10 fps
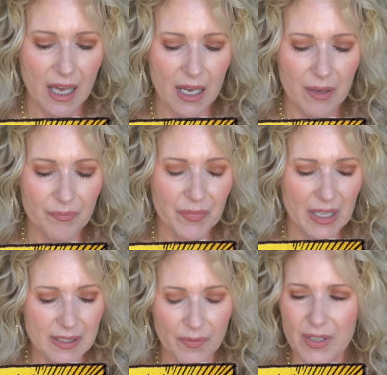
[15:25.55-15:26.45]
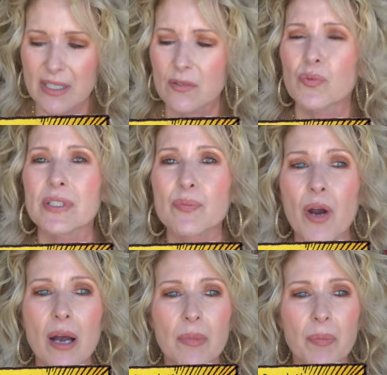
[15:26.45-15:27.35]
Um, so this is, was
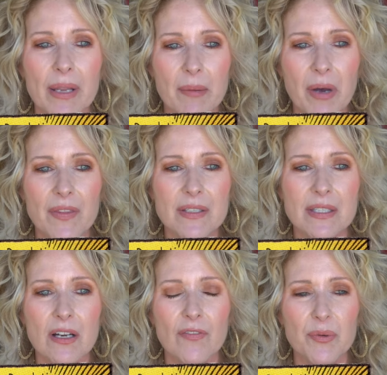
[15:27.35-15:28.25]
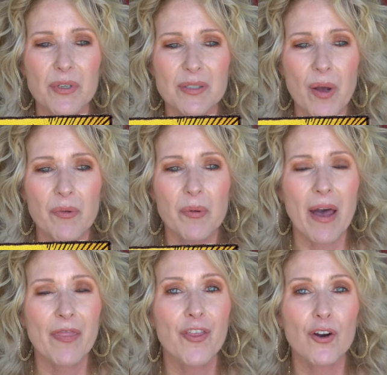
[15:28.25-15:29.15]
probably, I bought this in November. It's probably
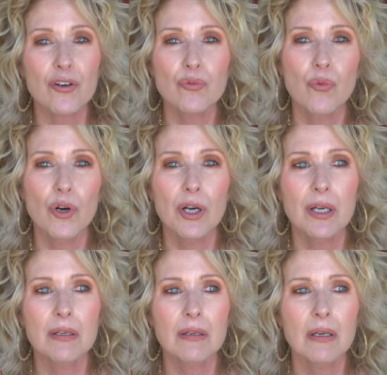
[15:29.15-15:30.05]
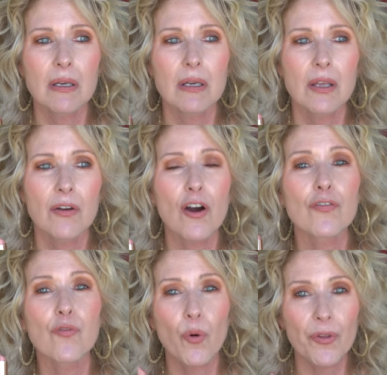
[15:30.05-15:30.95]
my third one or
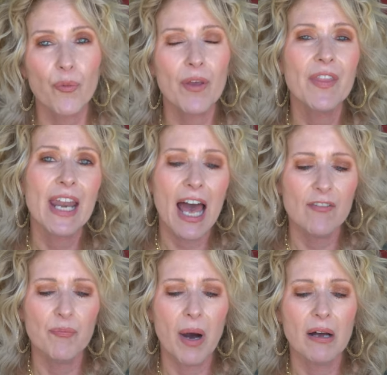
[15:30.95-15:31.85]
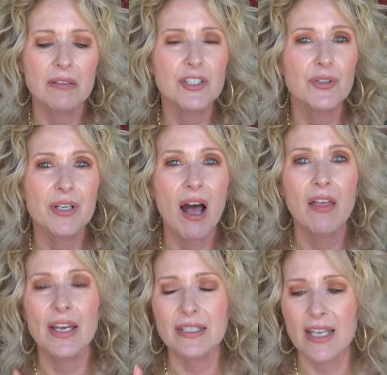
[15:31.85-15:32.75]
fourth one that I have bought during all
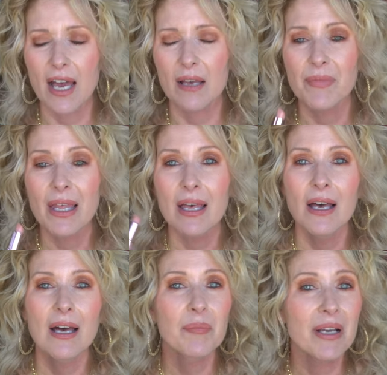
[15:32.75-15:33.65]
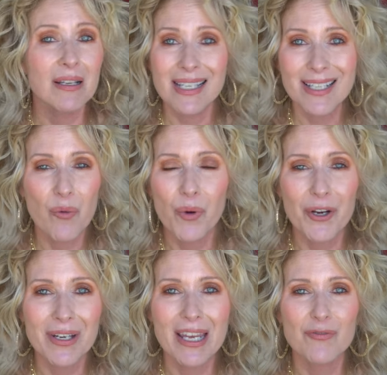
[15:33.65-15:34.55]
that time. Because I don't
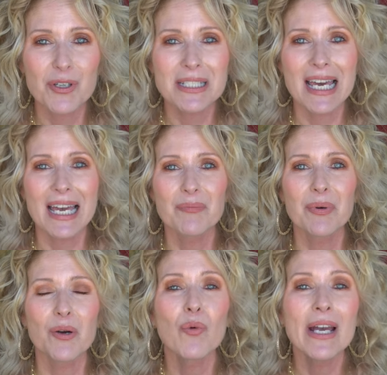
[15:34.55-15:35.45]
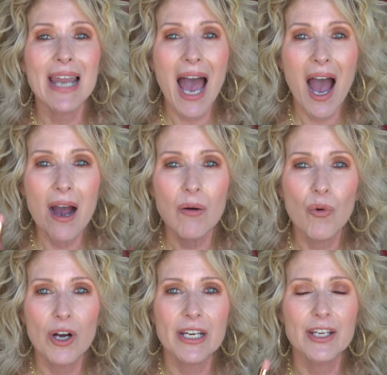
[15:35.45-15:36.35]
wear it every day, but when I
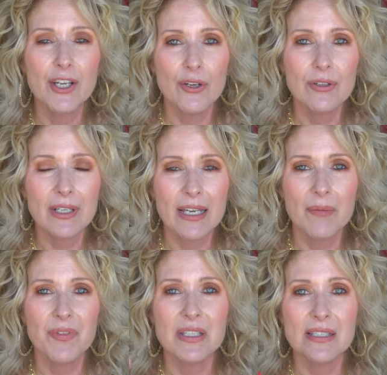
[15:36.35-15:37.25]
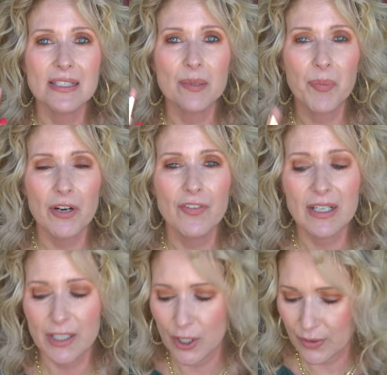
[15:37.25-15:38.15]
want a nude lip, this is the
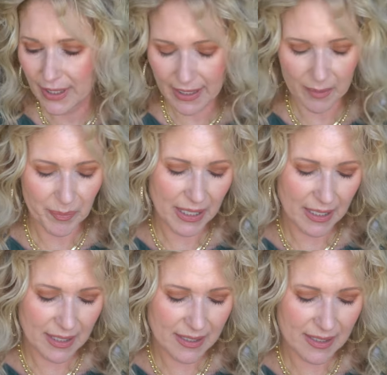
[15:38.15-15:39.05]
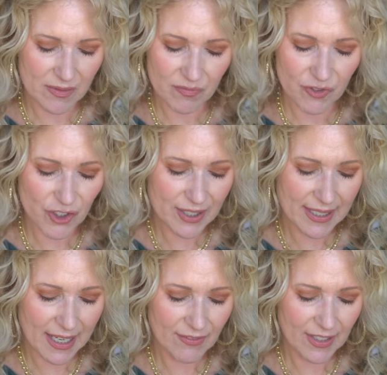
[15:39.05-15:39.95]
perfect nude lip. And it's just
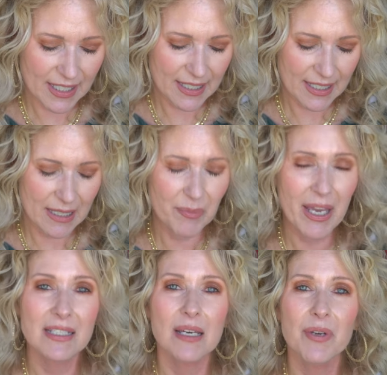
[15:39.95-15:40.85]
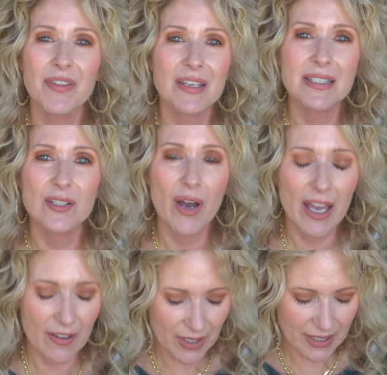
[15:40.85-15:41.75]
lovely. Kim KW, they still
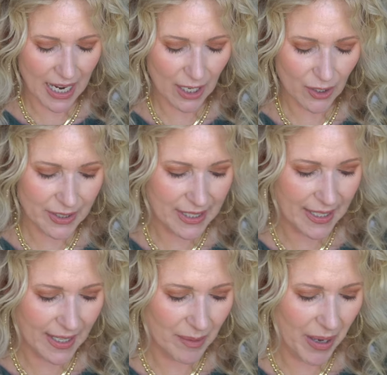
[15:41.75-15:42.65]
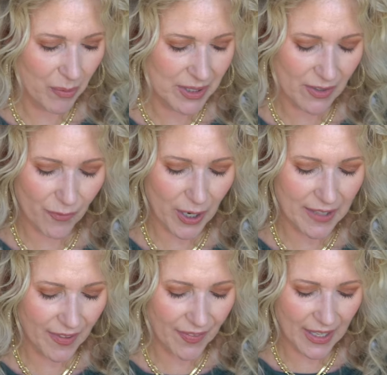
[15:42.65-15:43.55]
have it. I looked it up. I was
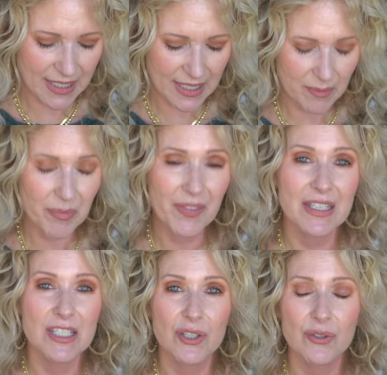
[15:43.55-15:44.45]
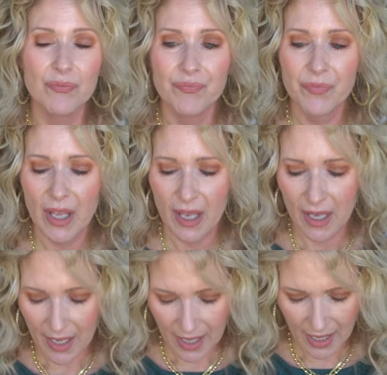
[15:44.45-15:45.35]
afraid that they didn't, but they do.
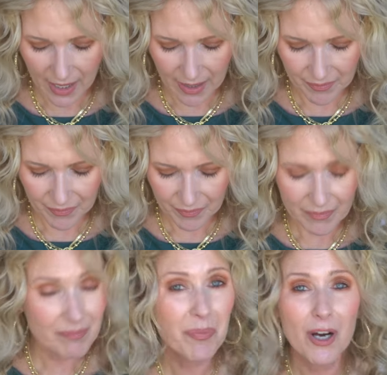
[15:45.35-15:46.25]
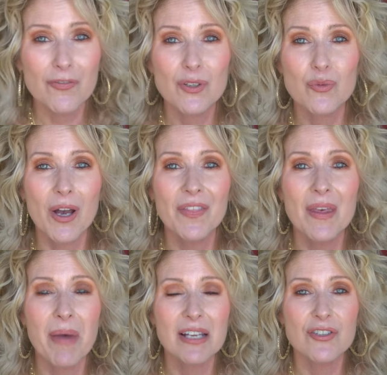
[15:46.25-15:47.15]
Um, perfect one
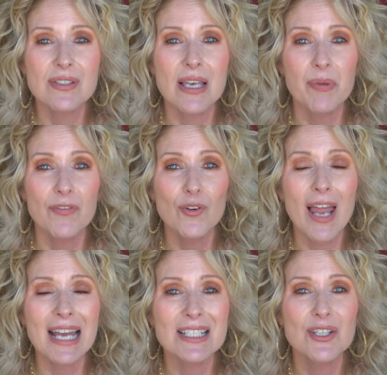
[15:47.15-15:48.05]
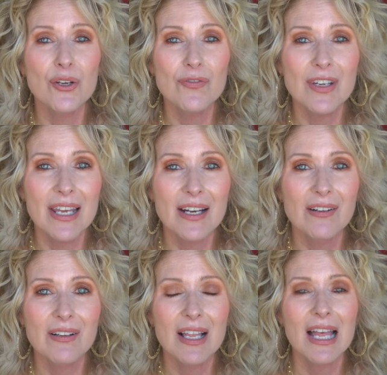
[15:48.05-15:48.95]
that matches up. If you liked nude
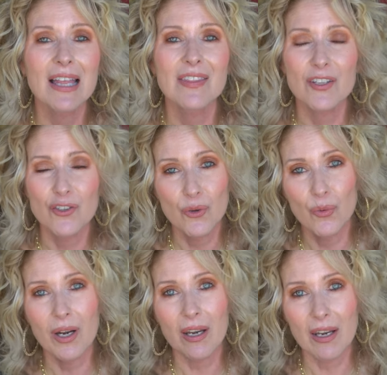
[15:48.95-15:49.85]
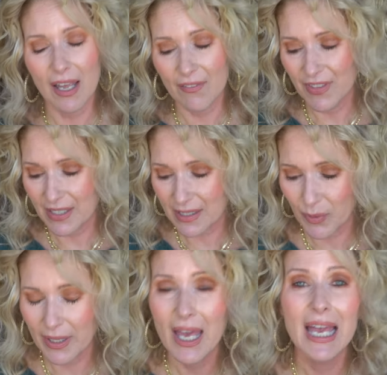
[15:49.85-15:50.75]
vanilla, then you will love this
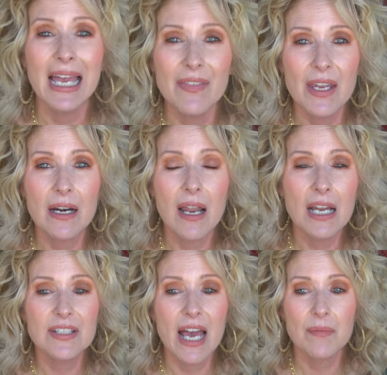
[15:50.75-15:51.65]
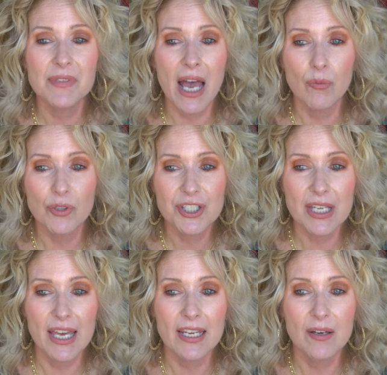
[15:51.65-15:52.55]
one. And then a lot of times I will
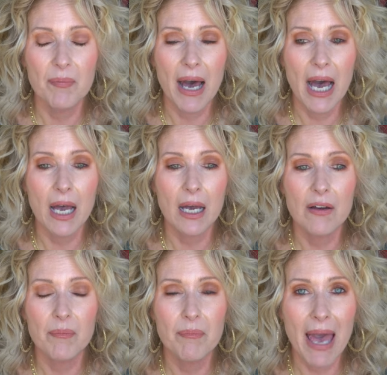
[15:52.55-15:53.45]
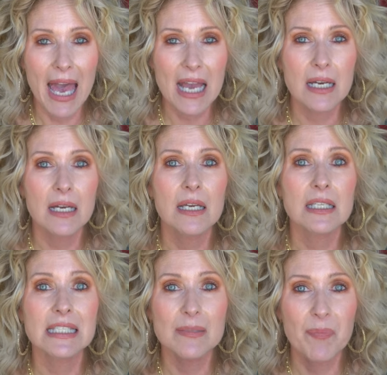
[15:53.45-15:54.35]
take my MAC
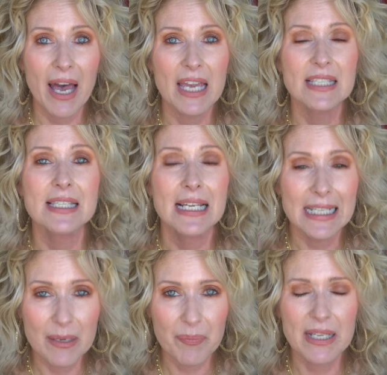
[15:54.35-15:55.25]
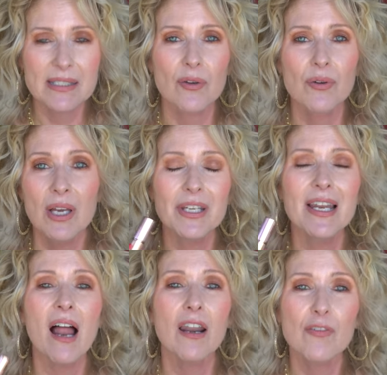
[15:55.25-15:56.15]
Spice lip pencil. Put it
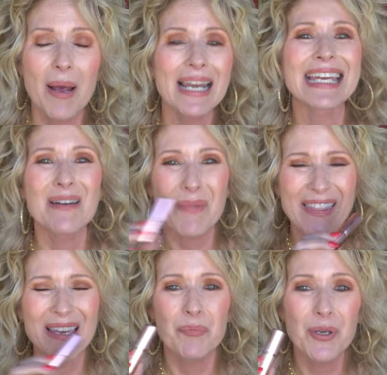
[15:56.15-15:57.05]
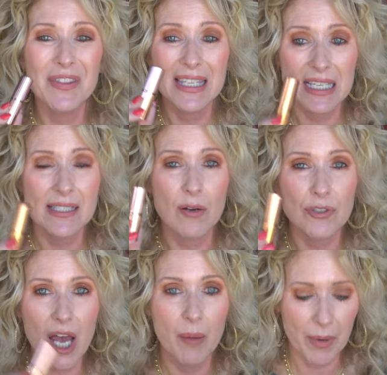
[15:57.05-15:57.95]
all over my lip and then put this on
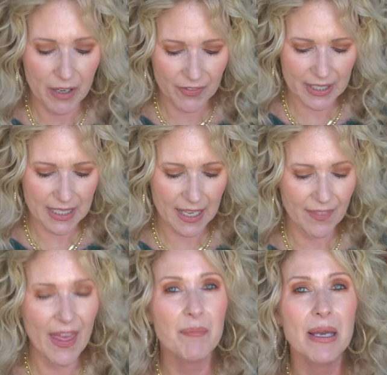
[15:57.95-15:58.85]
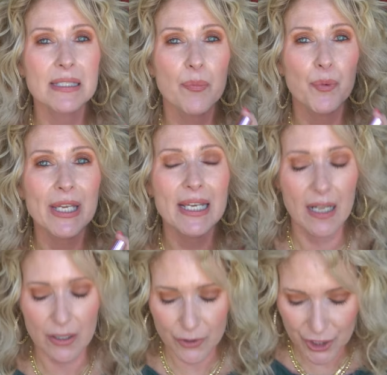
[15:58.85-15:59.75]
top of it and that makes a pretty
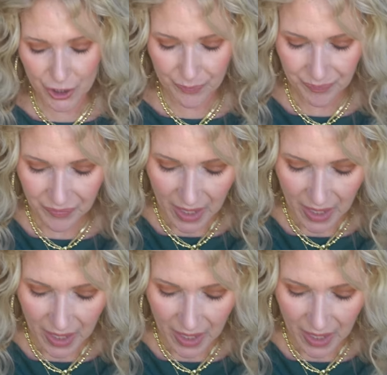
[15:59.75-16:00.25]
color too.